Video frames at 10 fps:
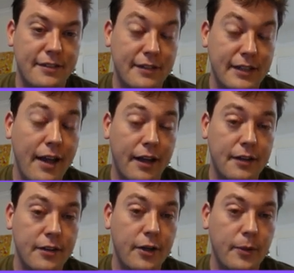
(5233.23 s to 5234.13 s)
yeah,
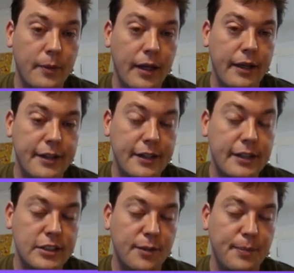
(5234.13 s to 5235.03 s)
I think
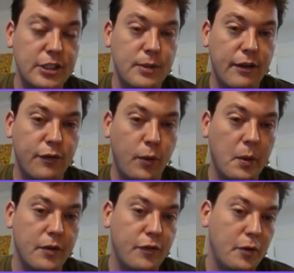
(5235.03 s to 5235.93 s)
that's the best route
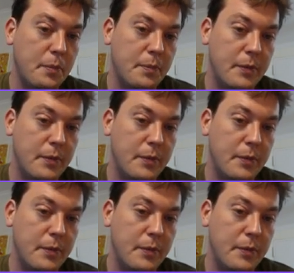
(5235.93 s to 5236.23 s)
forward for,